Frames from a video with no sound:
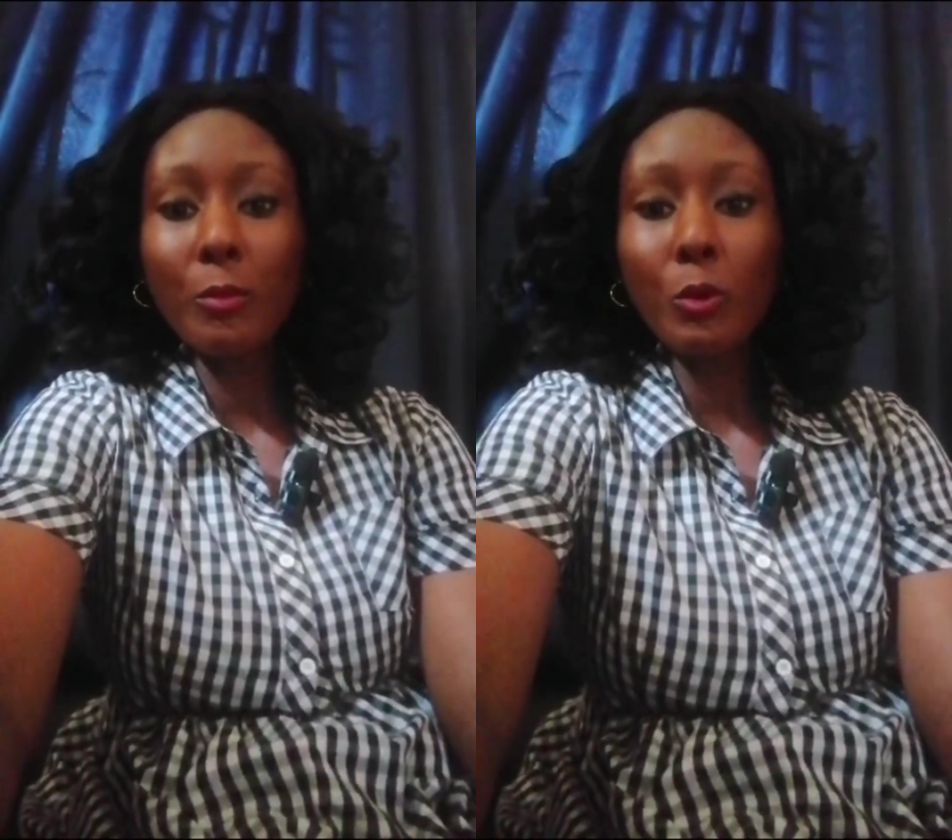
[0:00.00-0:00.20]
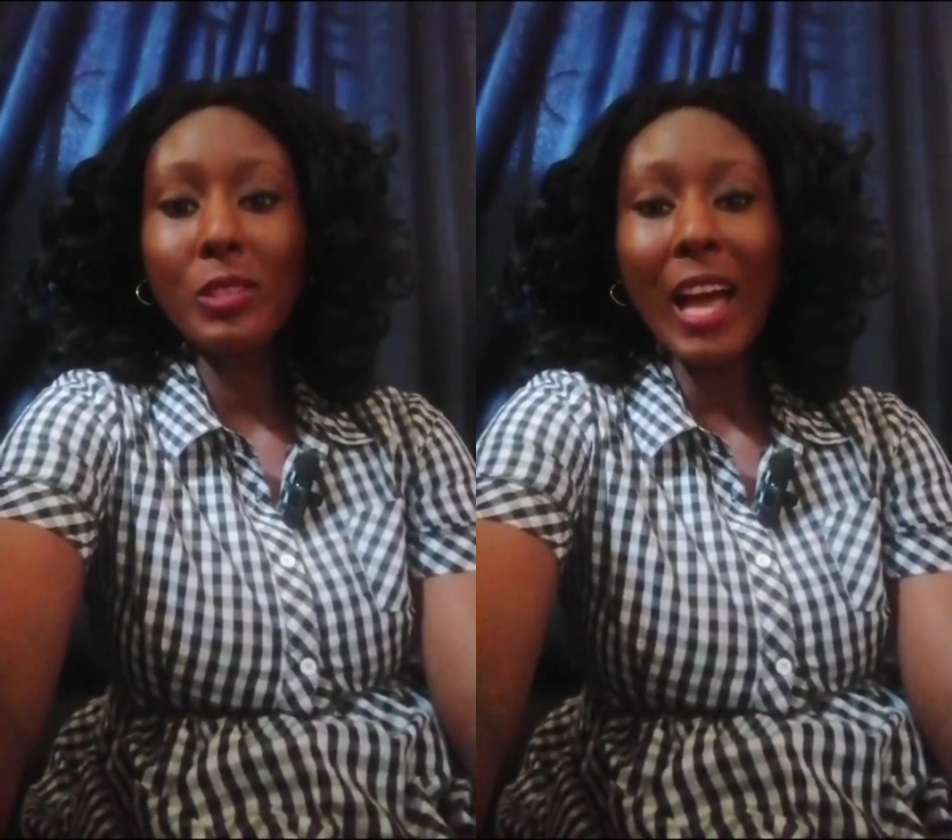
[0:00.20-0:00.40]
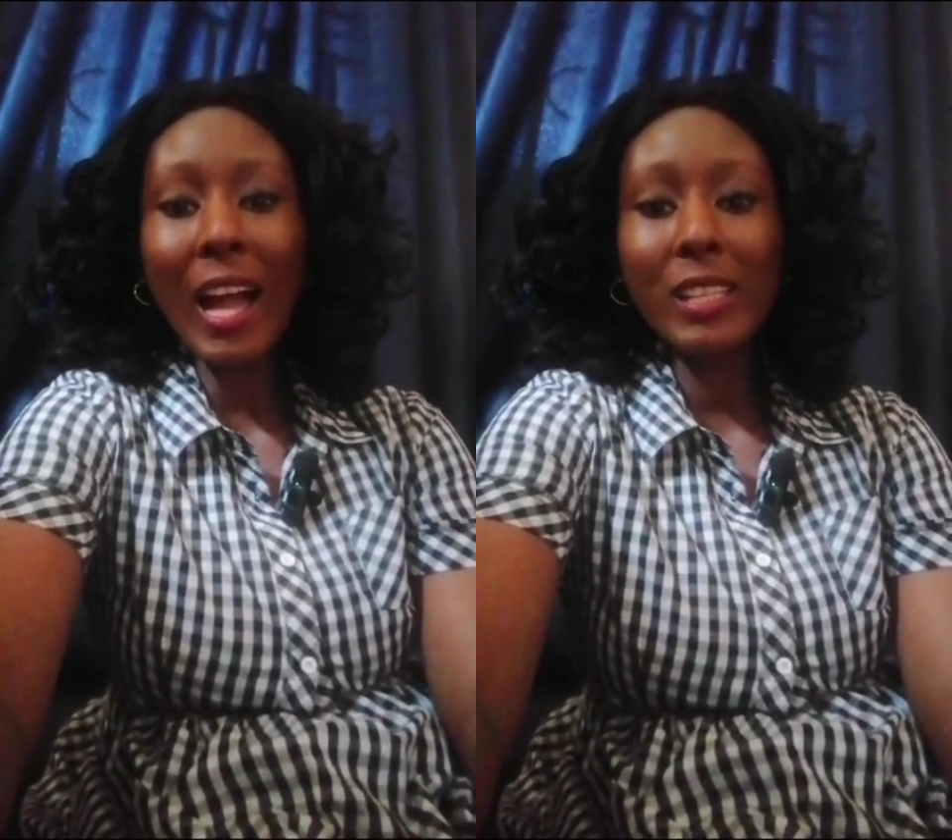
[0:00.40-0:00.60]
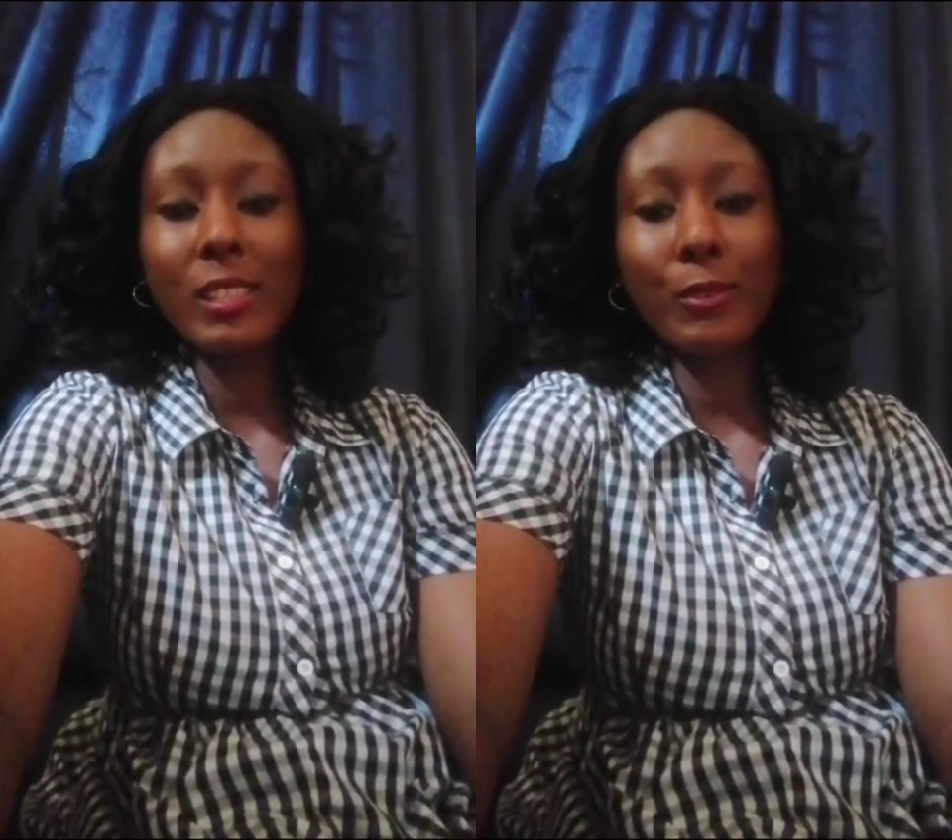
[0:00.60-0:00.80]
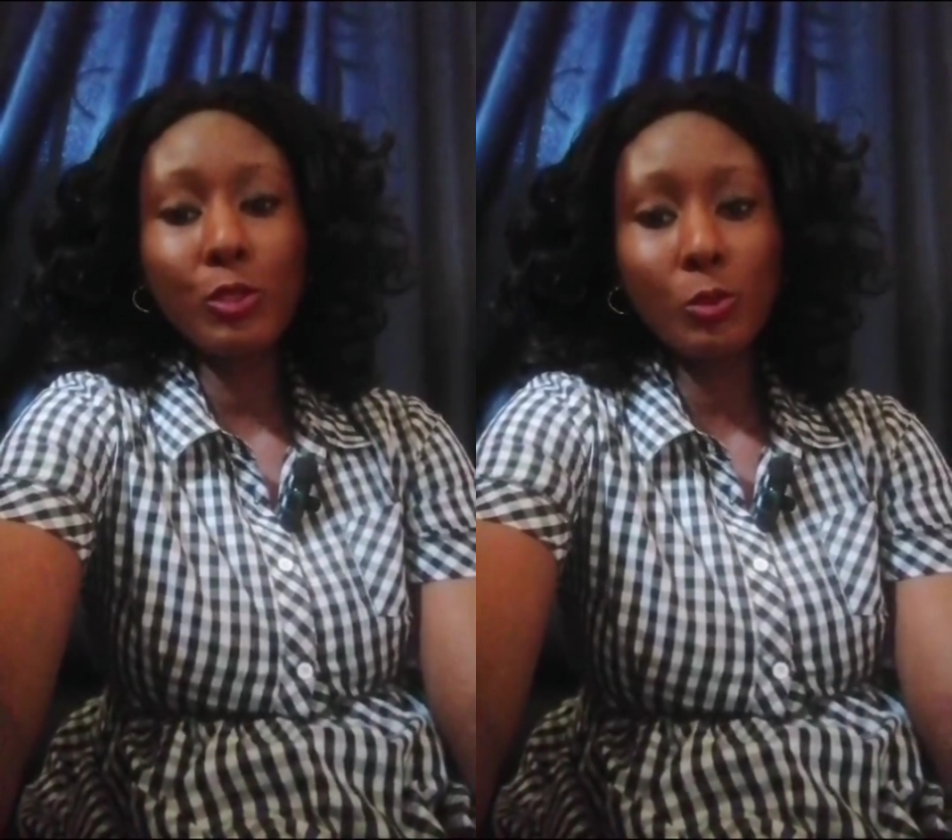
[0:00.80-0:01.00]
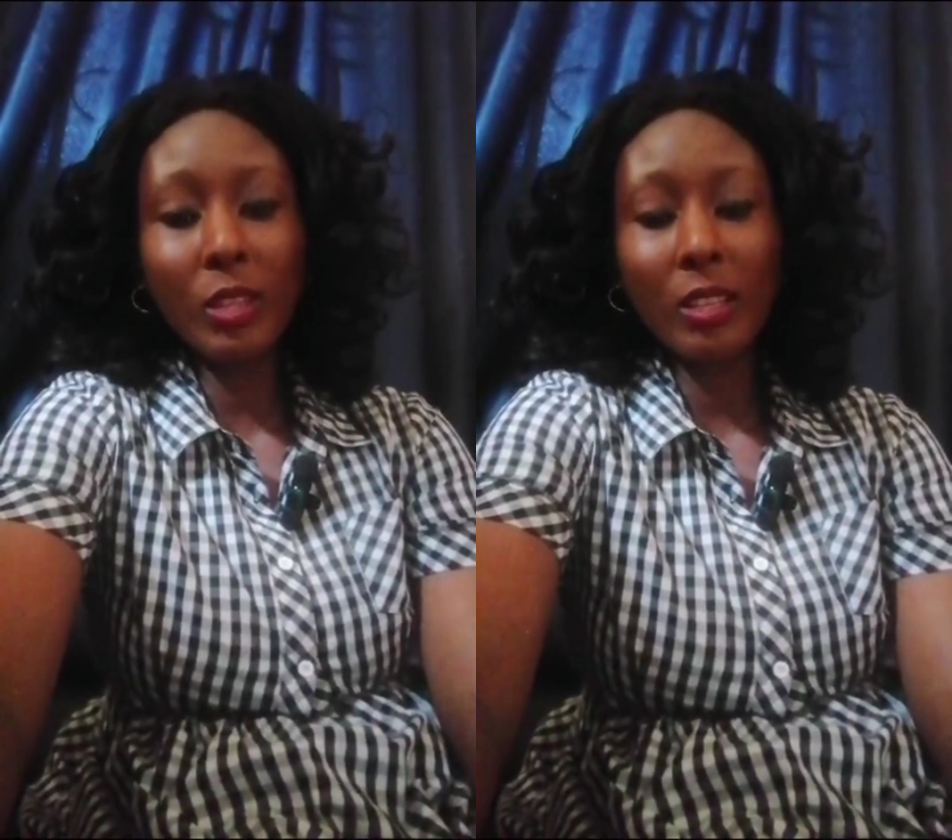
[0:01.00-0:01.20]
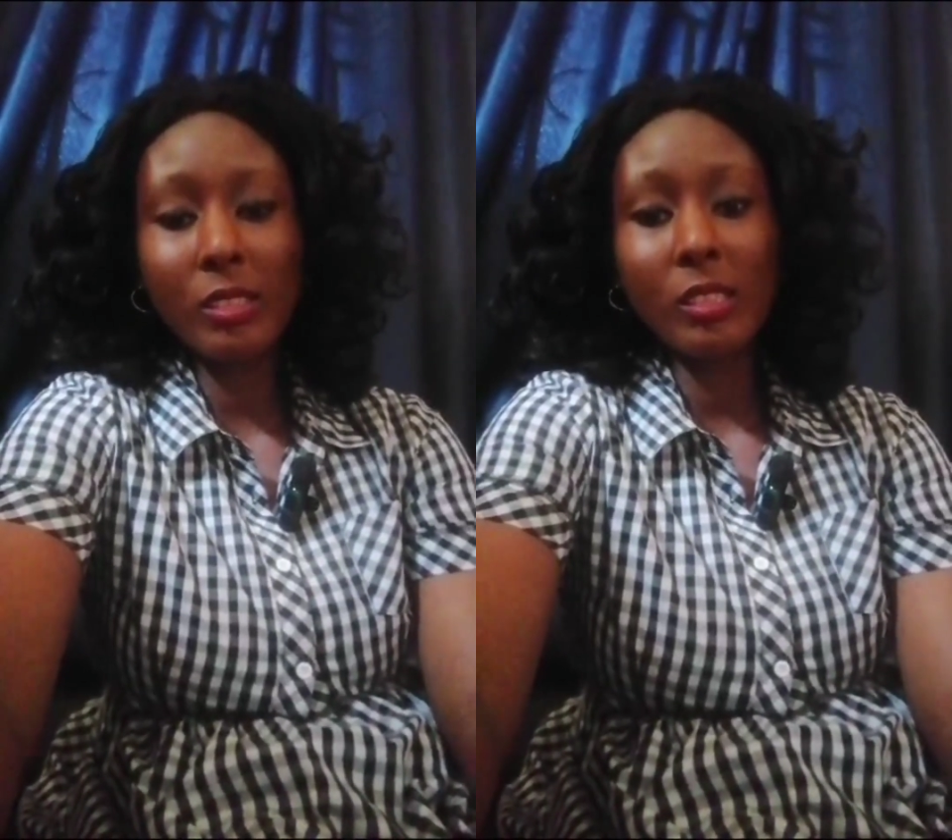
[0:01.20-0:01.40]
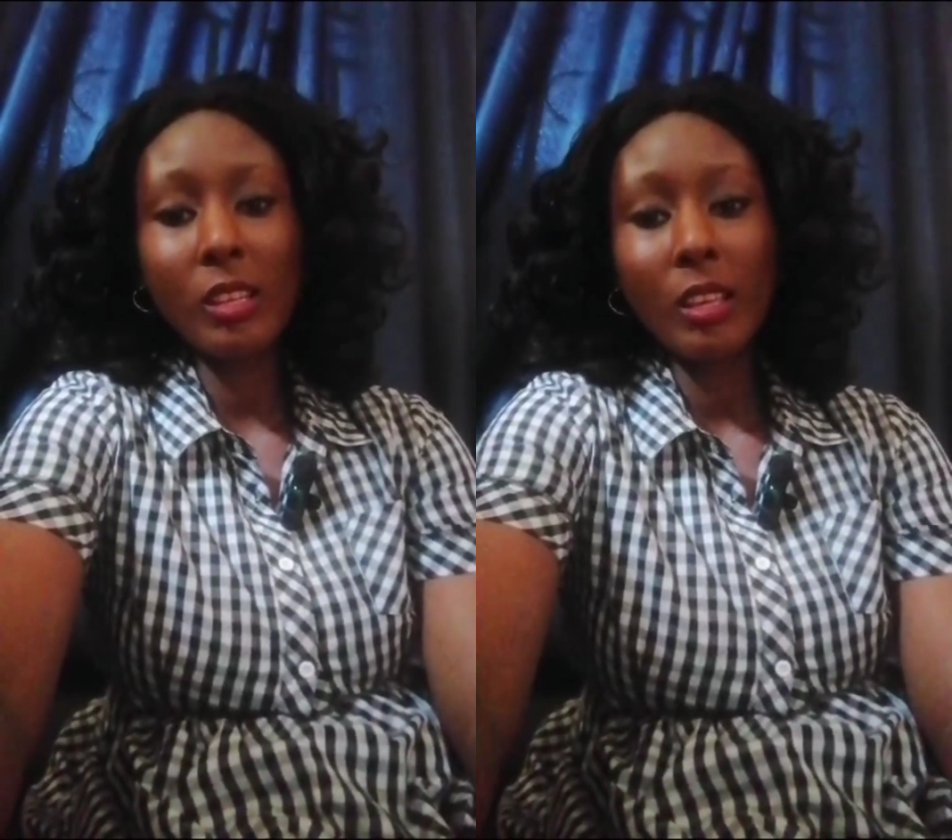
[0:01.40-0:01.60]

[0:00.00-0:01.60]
the most active student